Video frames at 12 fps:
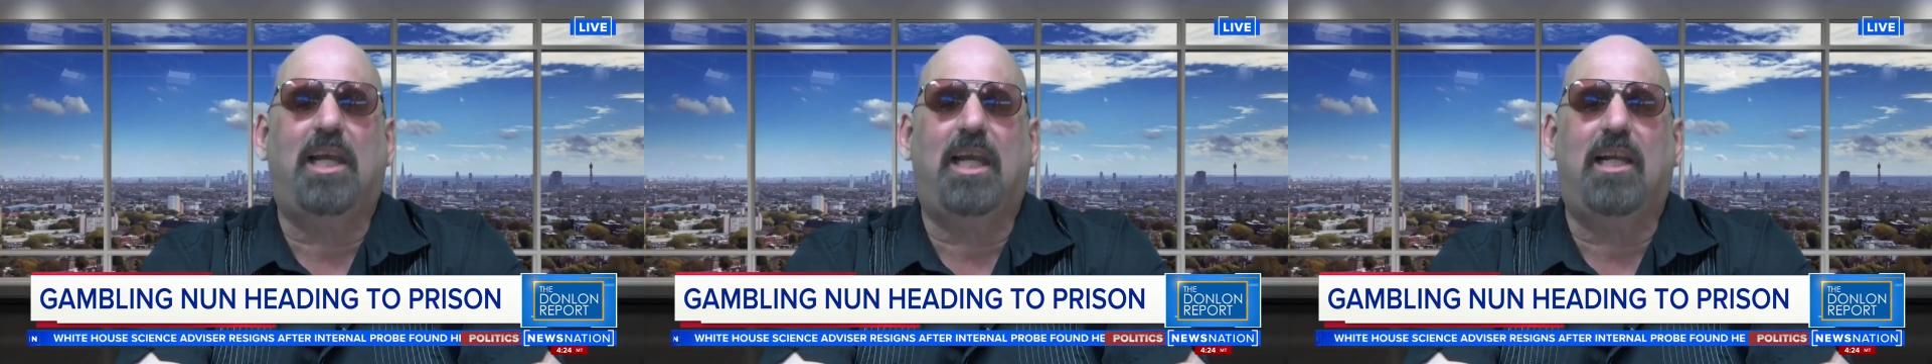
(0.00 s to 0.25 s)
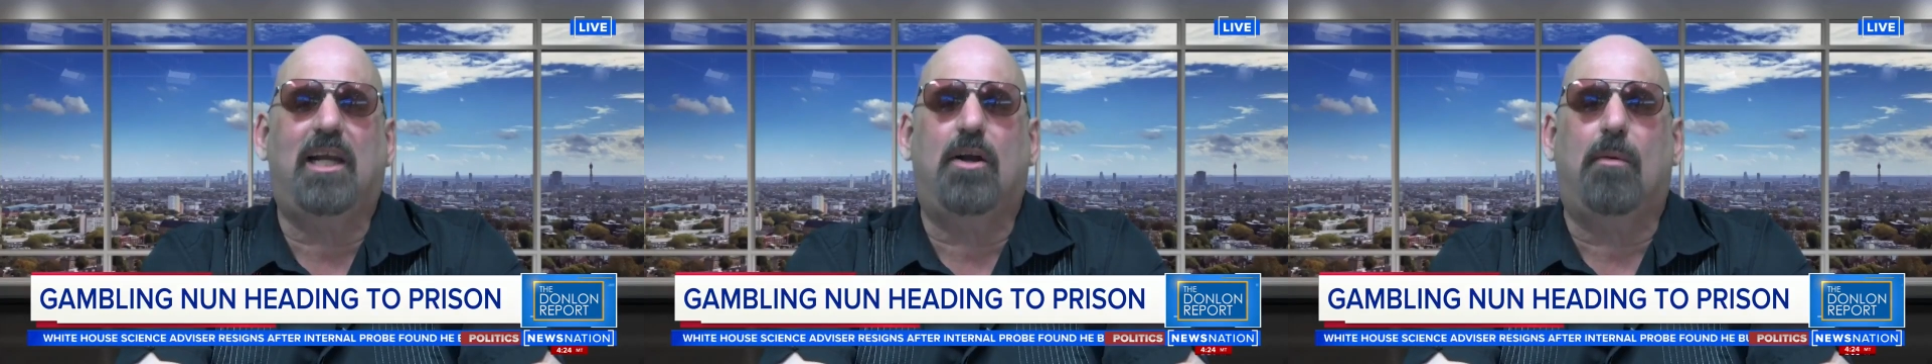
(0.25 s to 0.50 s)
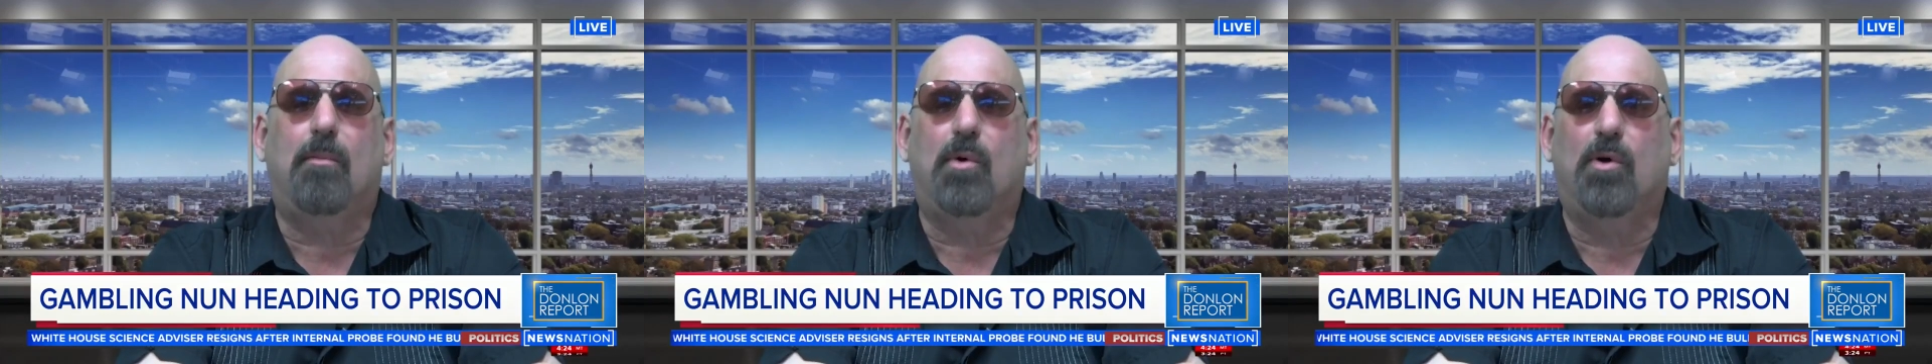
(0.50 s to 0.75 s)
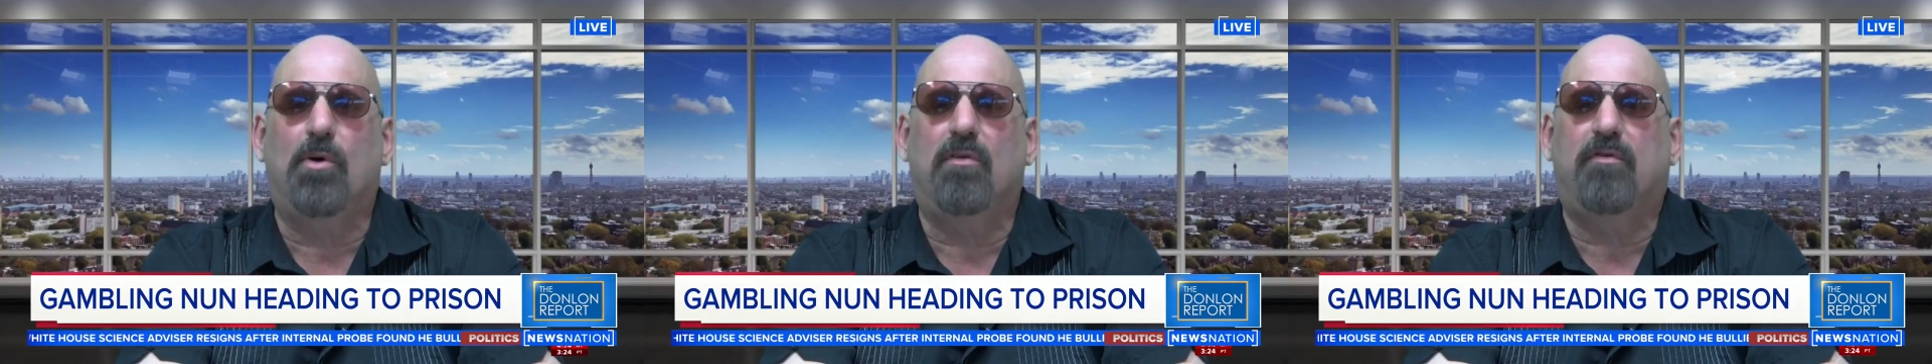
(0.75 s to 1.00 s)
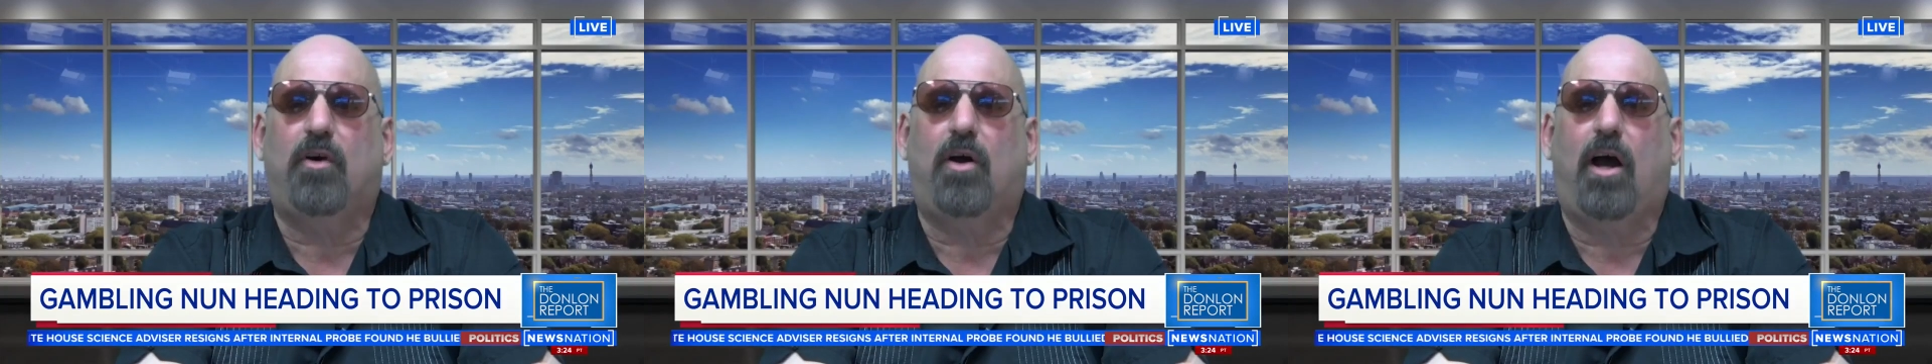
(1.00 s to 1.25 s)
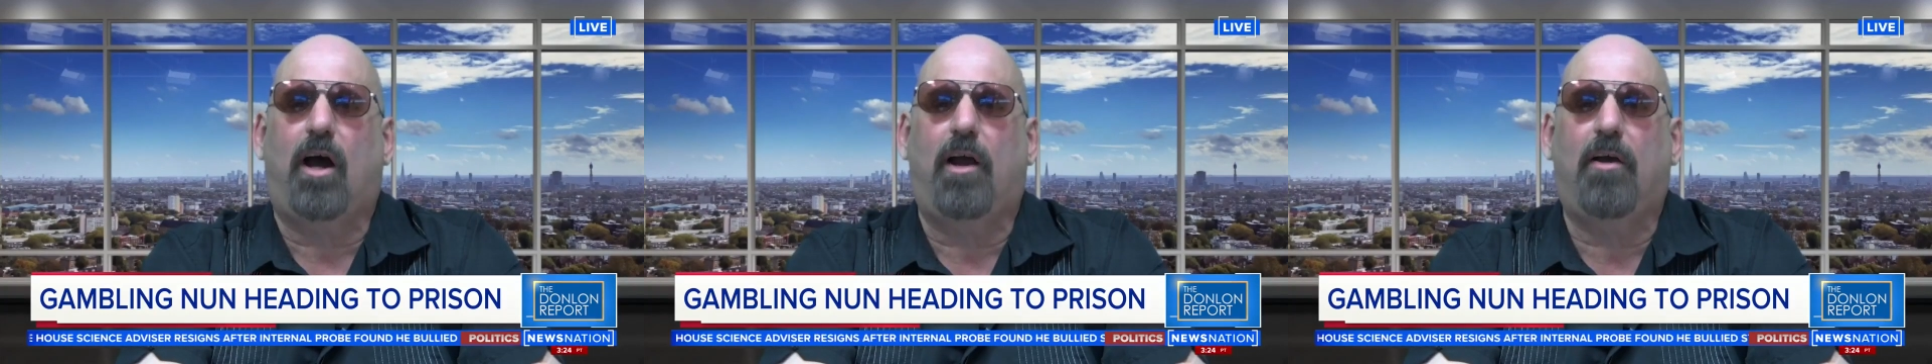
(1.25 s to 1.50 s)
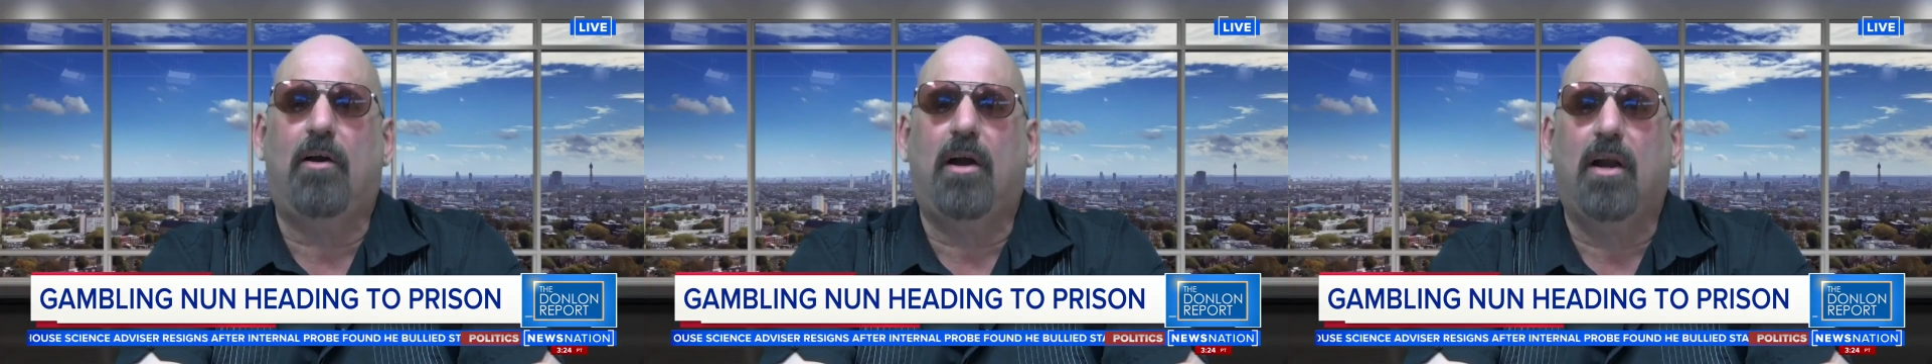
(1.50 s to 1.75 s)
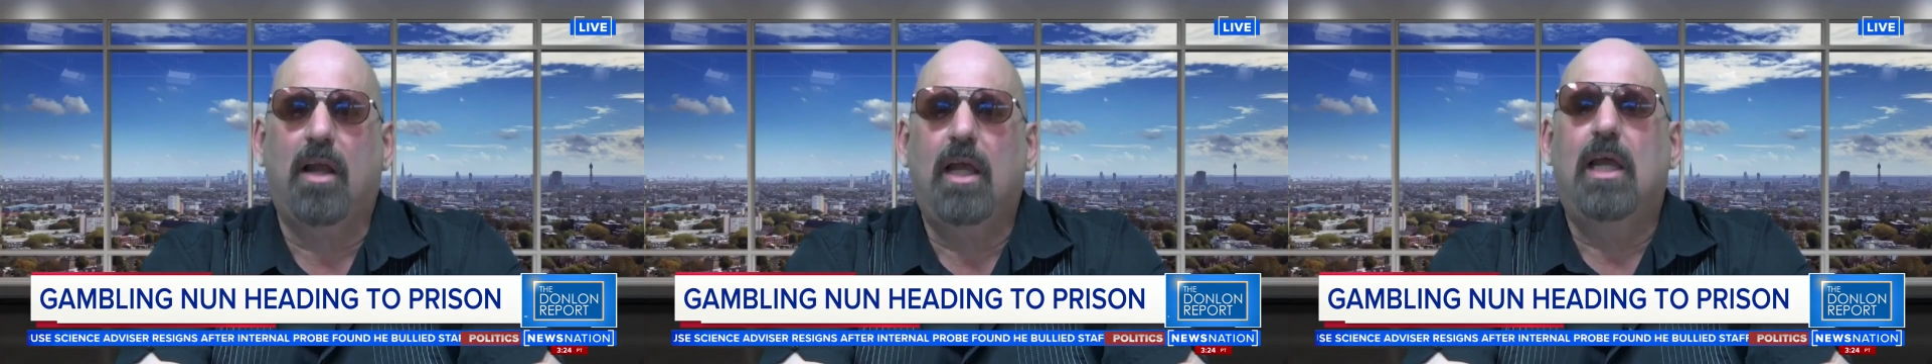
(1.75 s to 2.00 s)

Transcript: hit on a murder for hire.